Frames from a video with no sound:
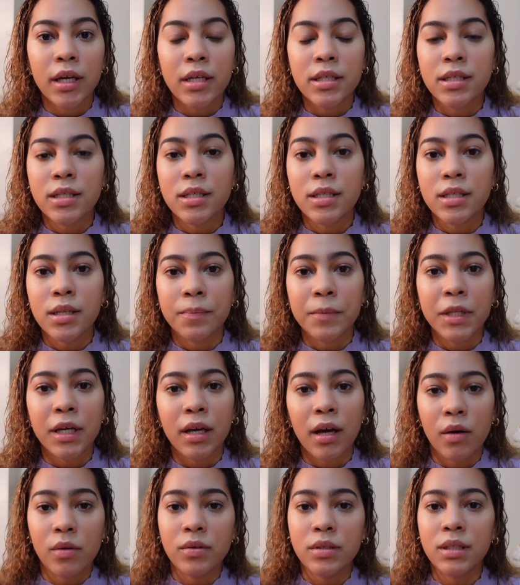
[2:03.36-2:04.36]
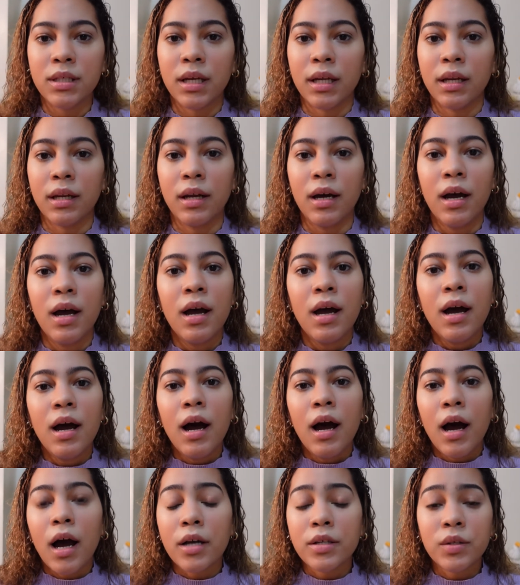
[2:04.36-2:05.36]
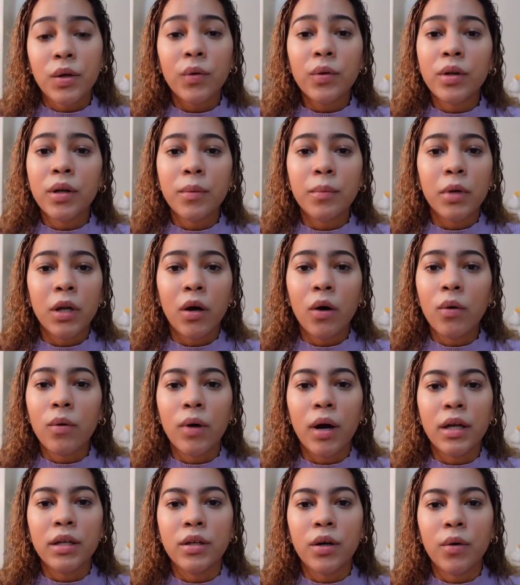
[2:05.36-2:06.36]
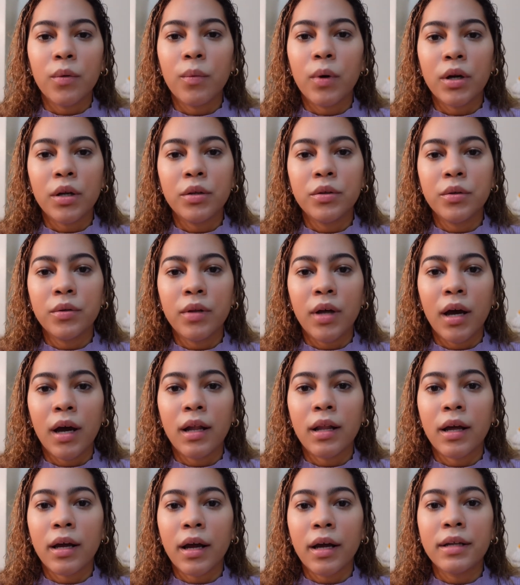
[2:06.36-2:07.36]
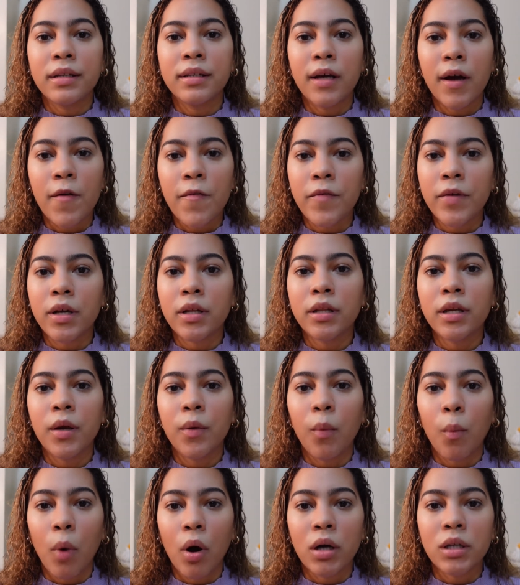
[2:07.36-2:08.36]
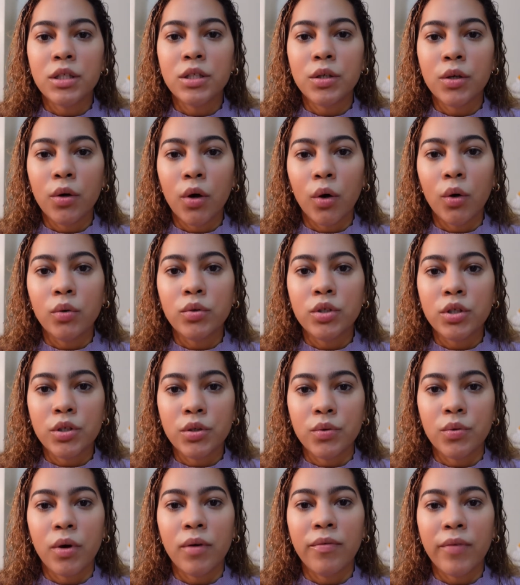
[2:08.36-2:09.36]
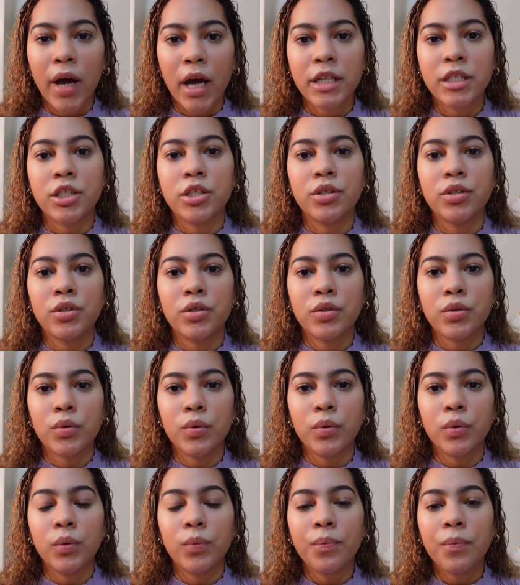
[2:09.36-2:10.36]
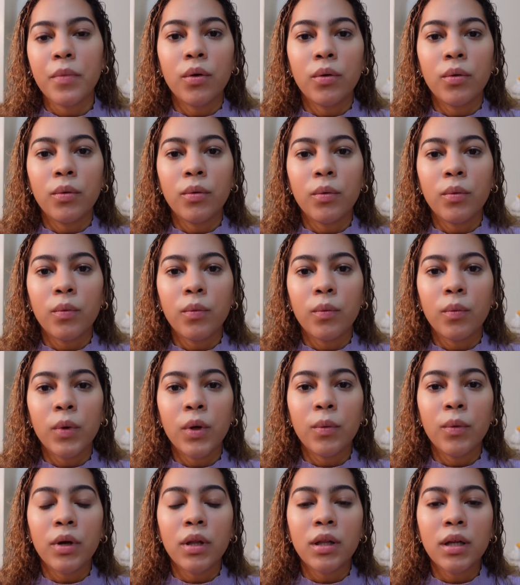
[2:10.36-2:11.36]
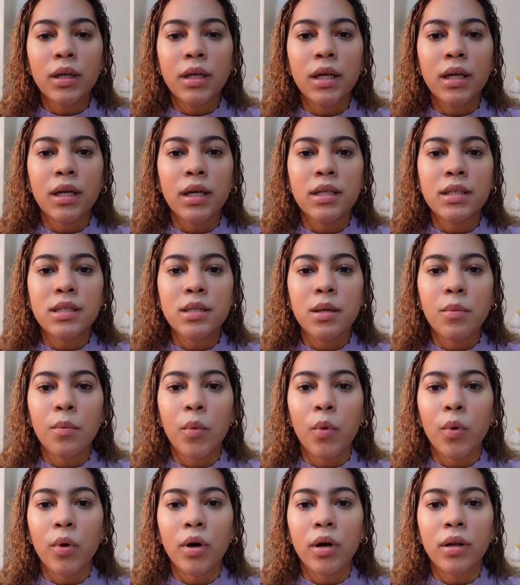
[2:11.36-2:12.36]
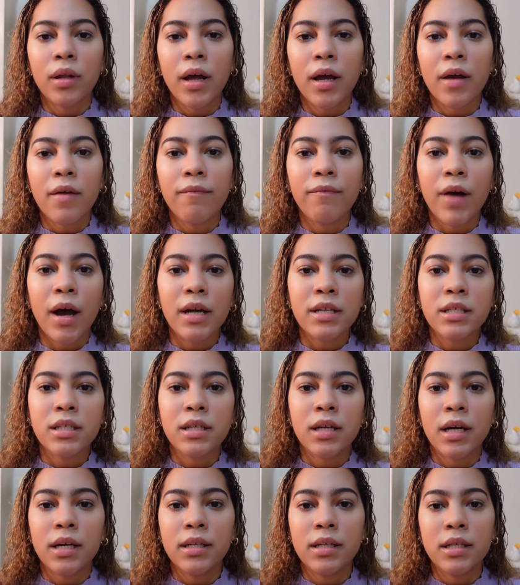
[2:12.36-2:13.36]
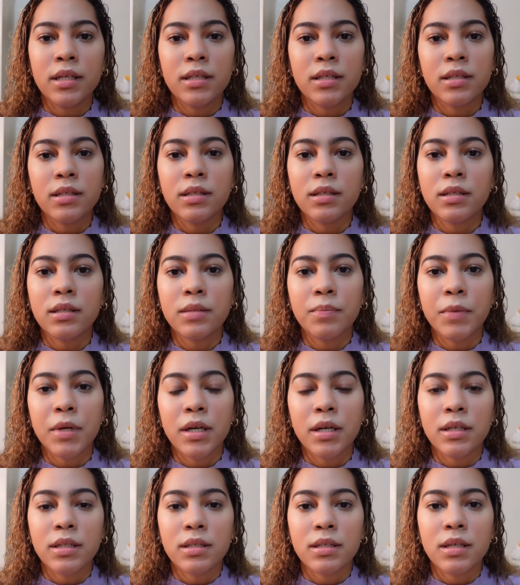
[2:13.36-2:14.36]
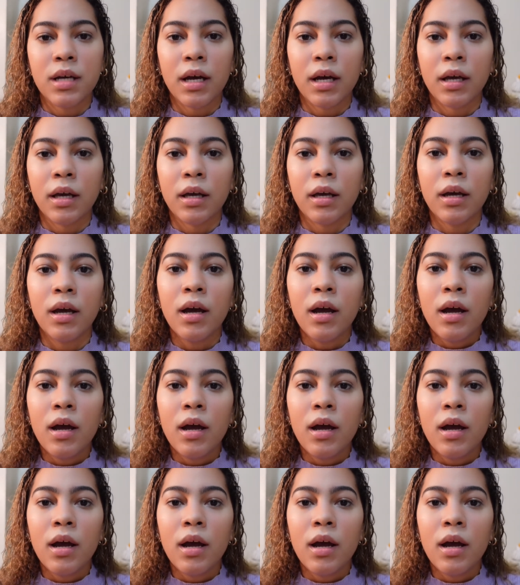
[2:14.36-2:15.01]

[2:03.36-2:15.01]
into something else, and I told him no, I don't want to do that. Like, I definitely want to go to a fashion school. So we were looking into more like fashion ideas because I